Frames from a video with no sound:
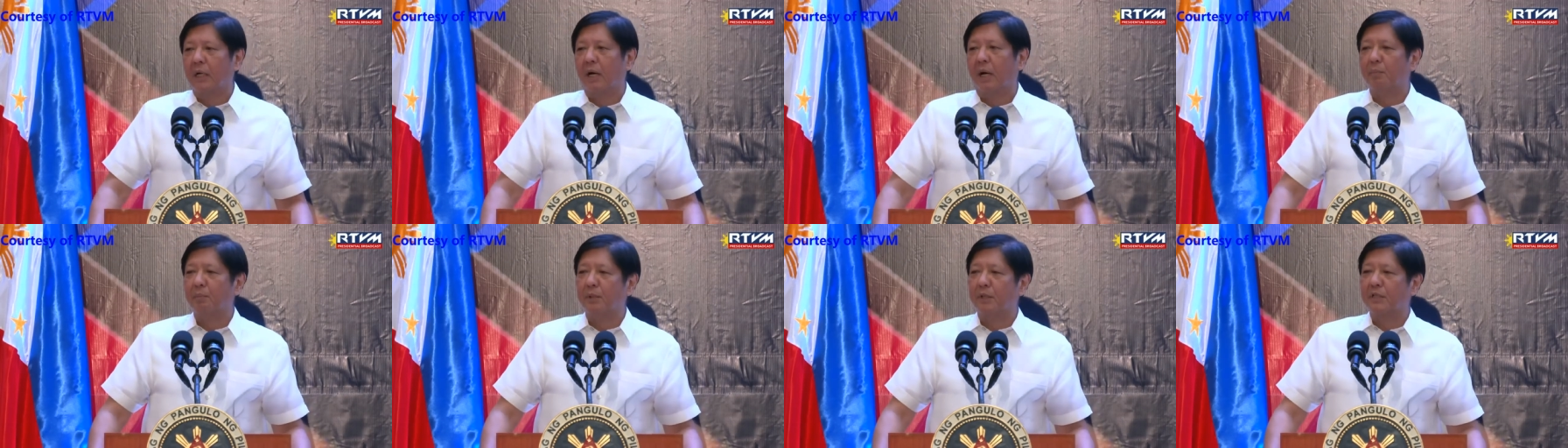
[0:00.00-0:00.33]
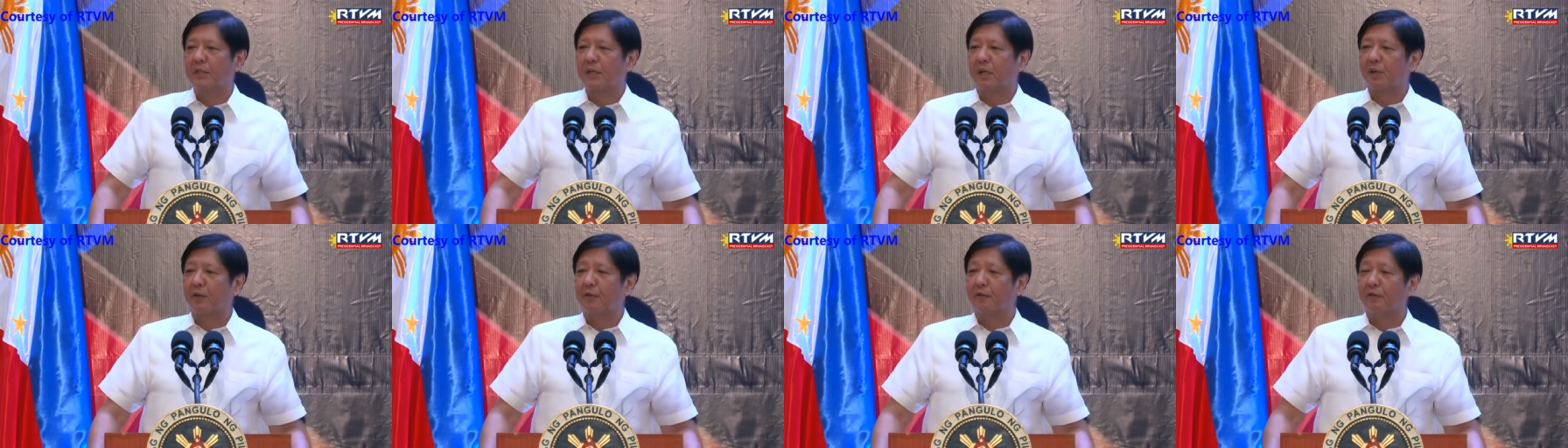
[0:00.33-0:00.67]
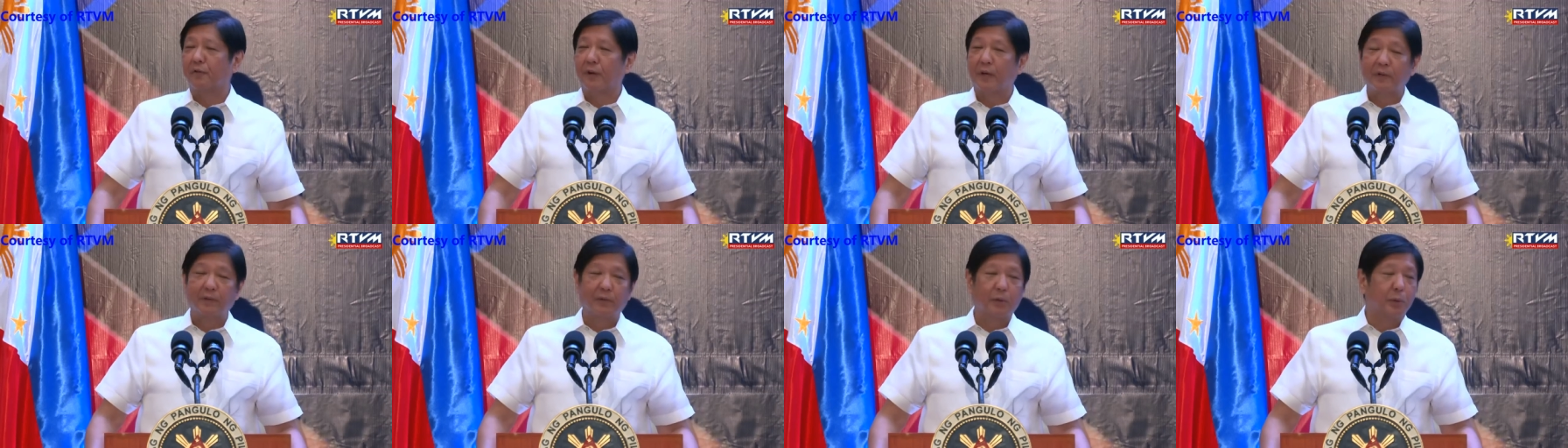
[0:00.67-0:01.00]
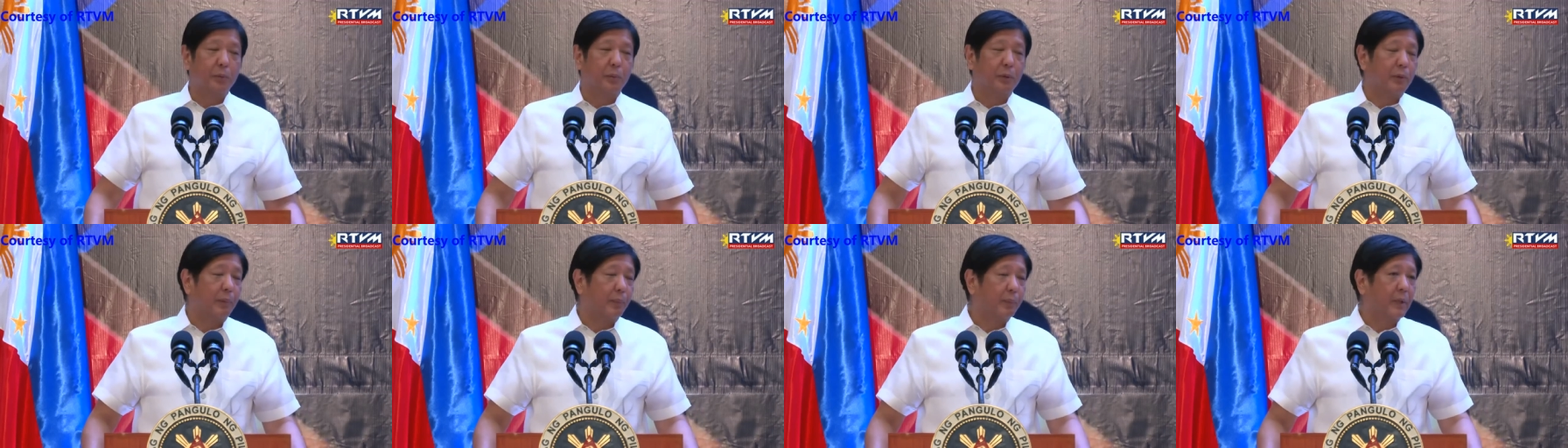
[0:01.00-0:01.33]
amidst
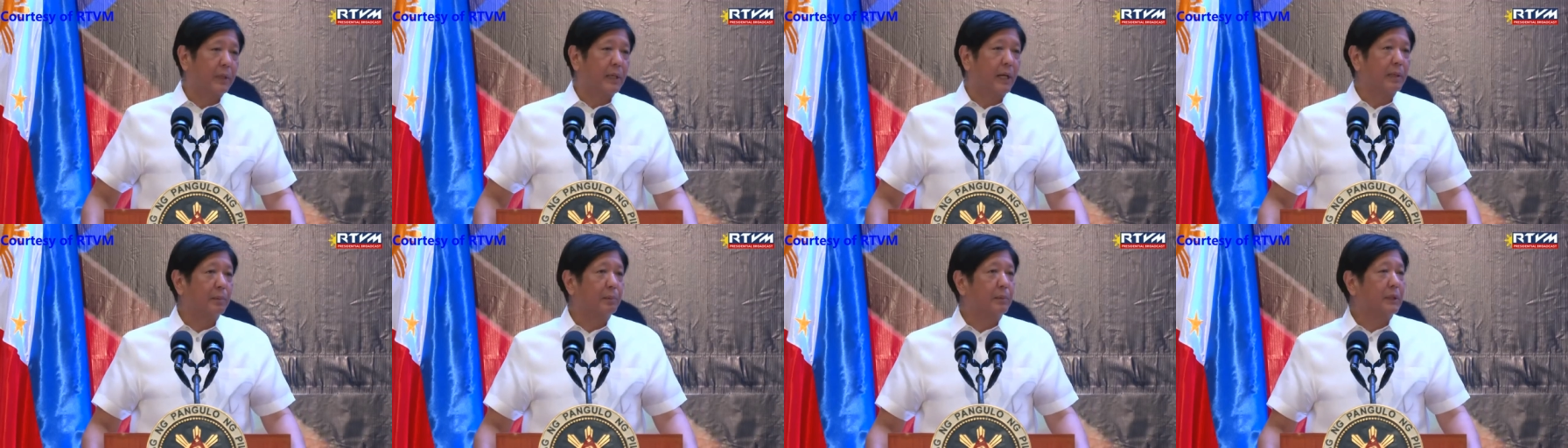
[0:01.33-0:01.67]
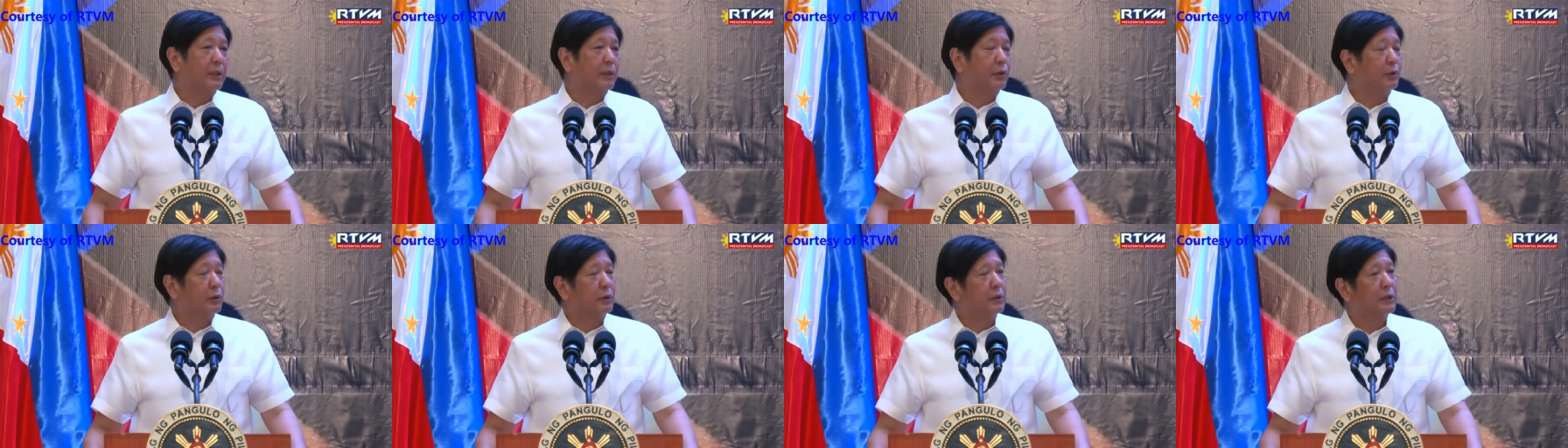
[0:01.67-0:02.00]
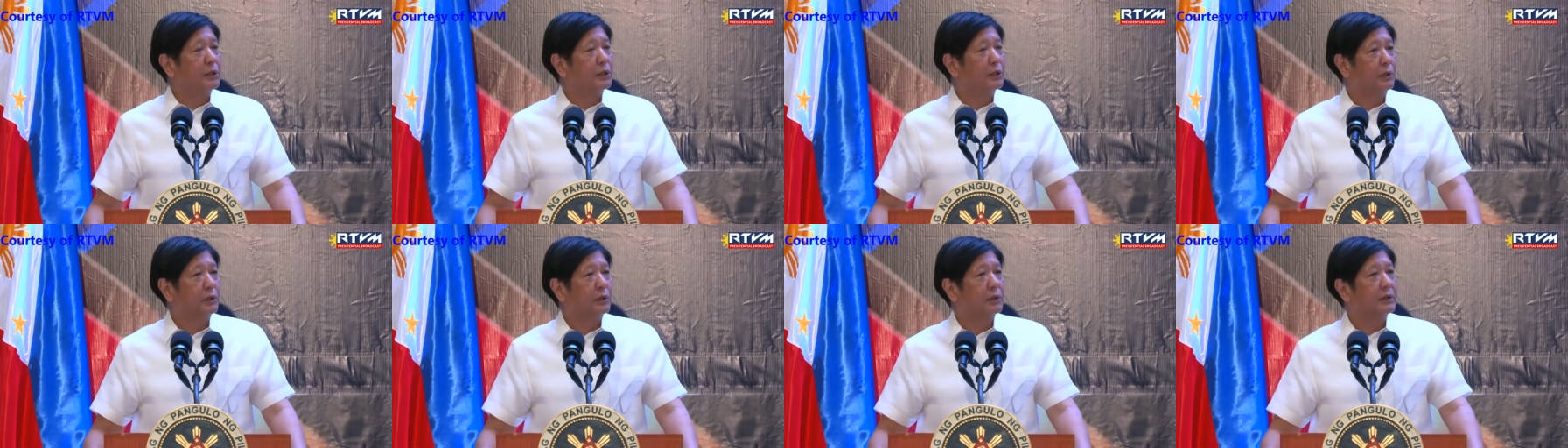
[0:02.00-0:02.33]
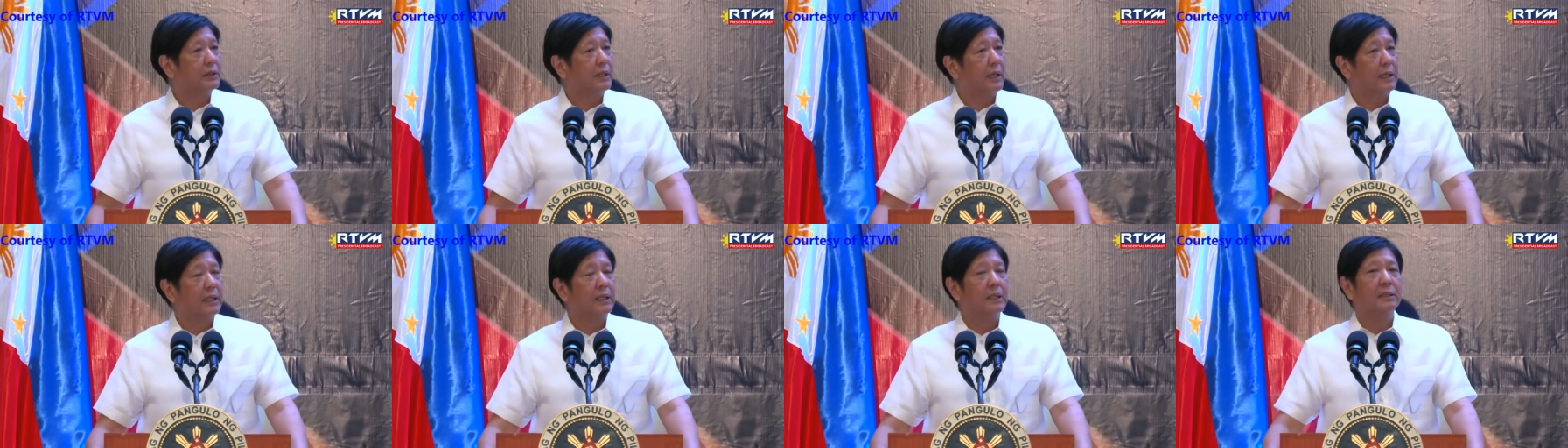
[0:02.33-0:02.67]
unfavorable climate
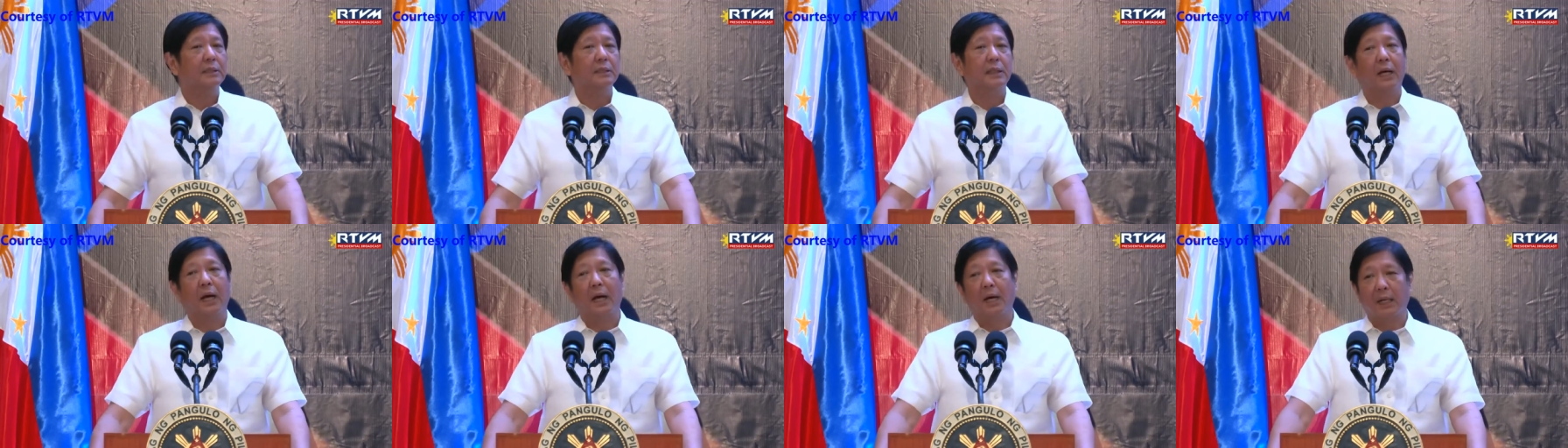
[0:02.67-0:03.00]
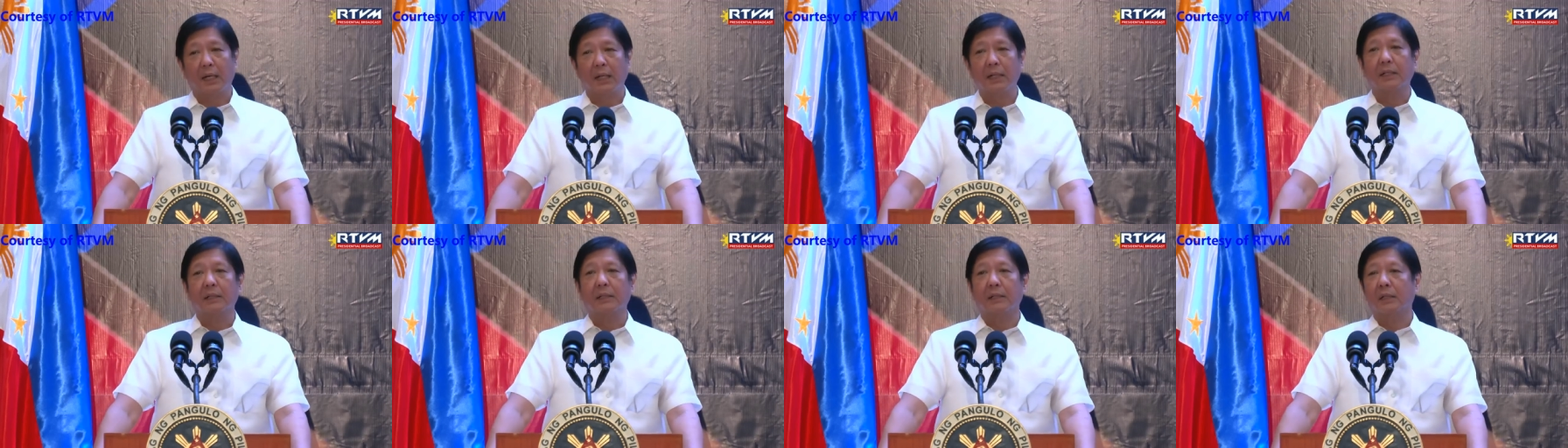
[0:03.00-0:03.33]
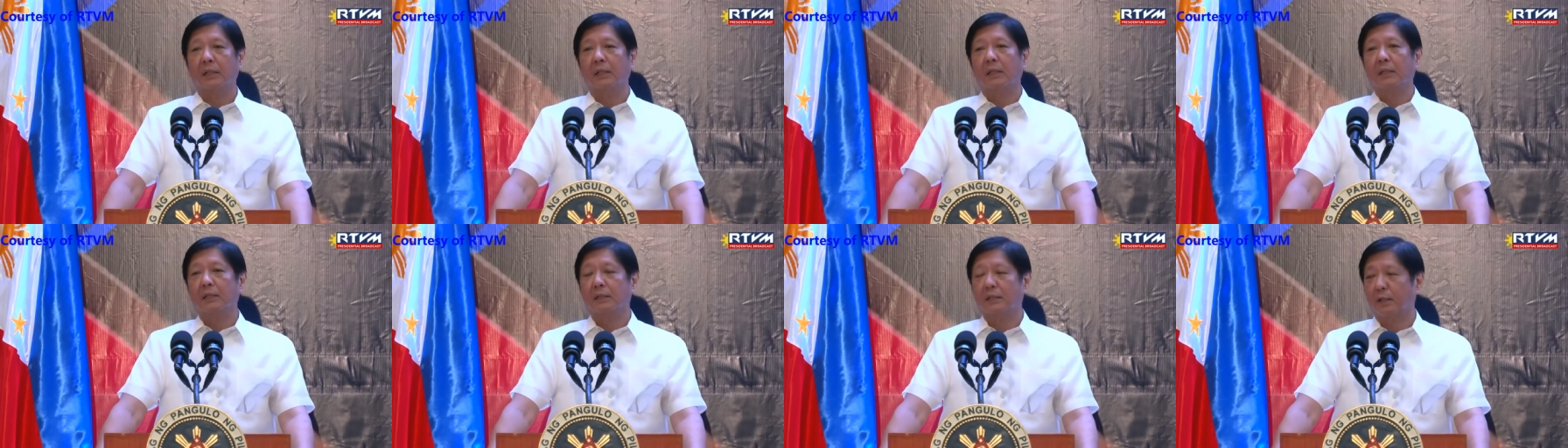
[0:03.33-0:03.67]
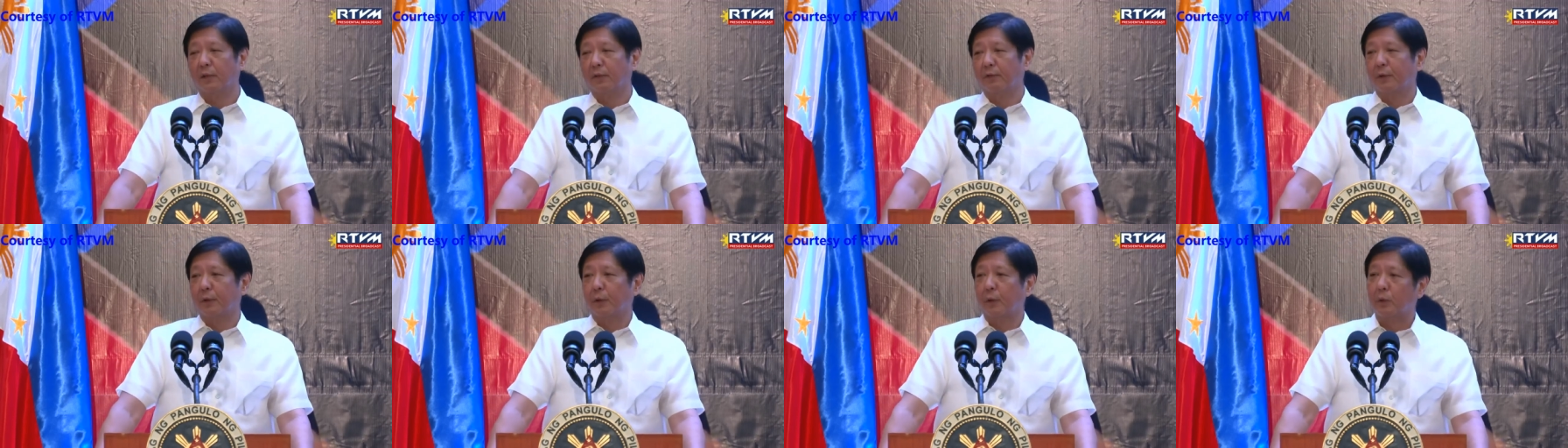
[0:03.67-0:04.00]
conditions and other
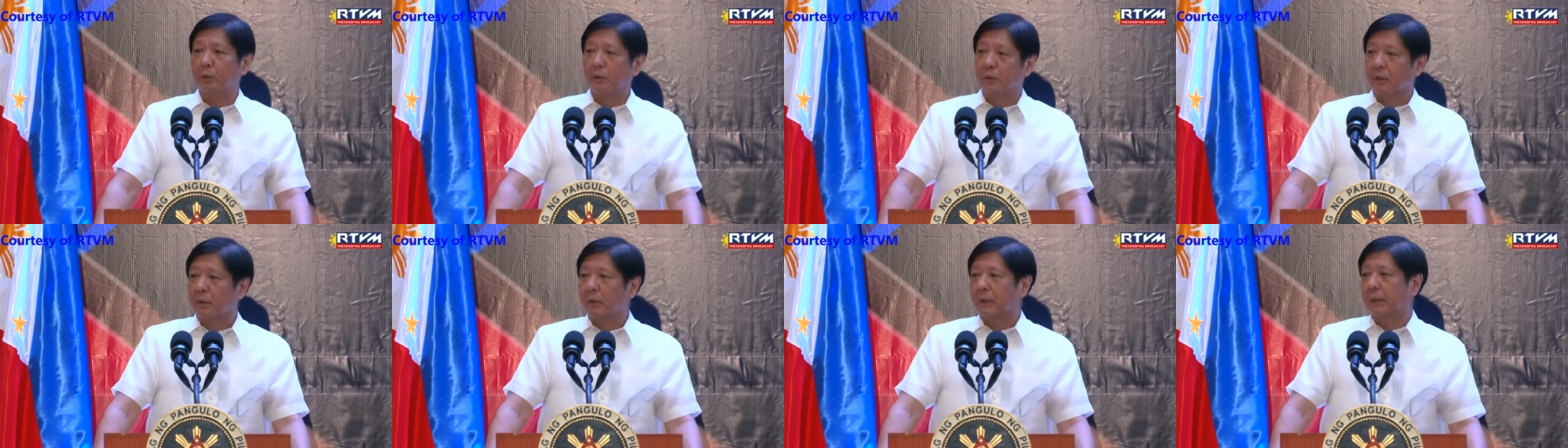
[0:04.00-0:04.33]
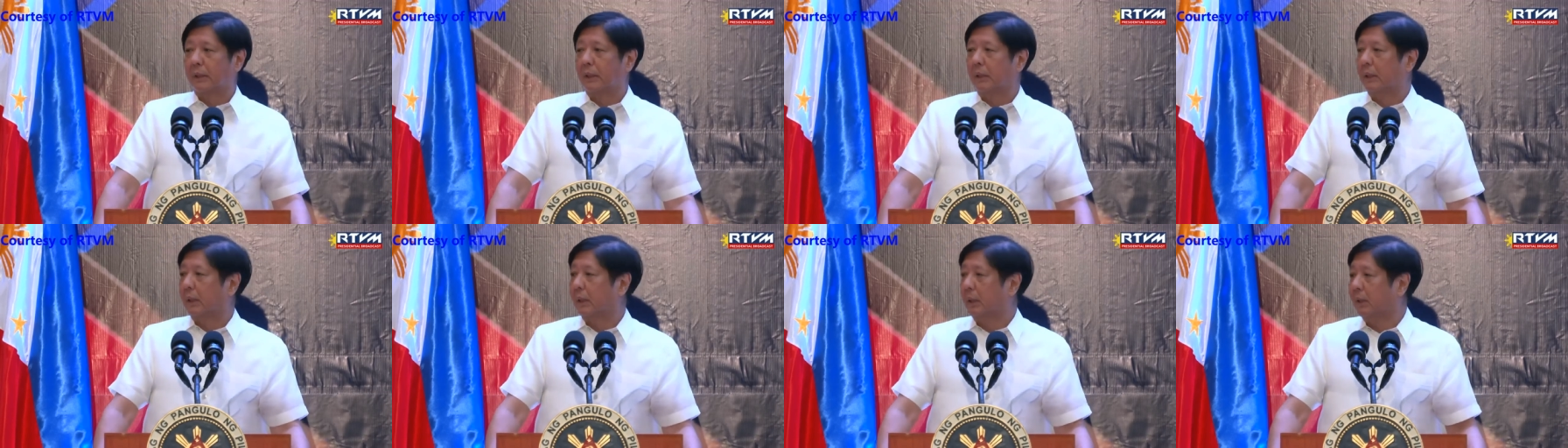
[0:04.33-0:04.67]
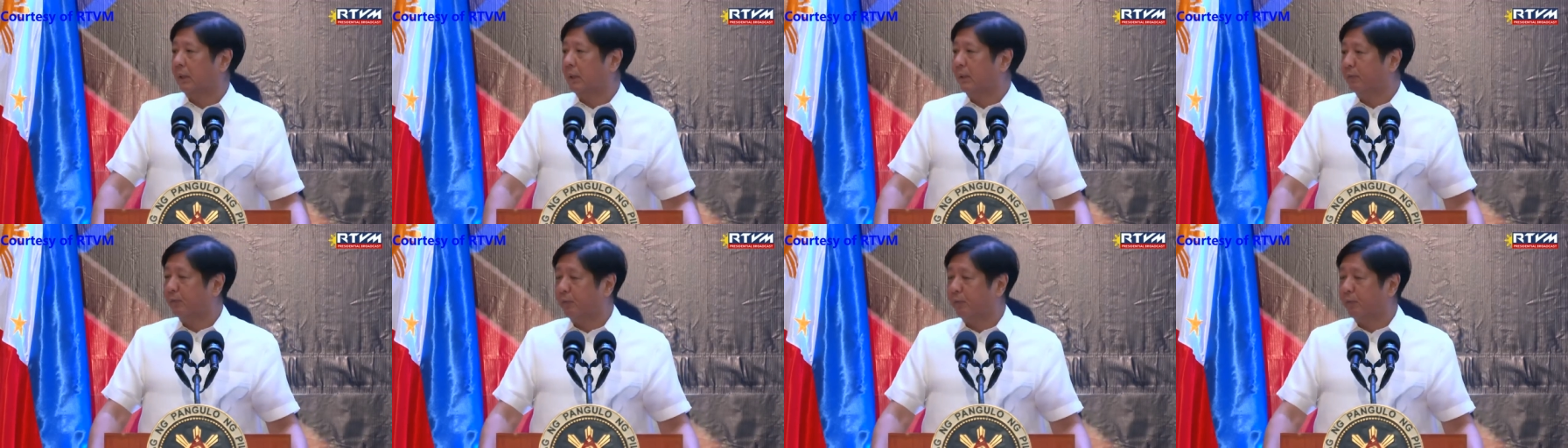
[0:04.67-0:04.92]
difficult uh,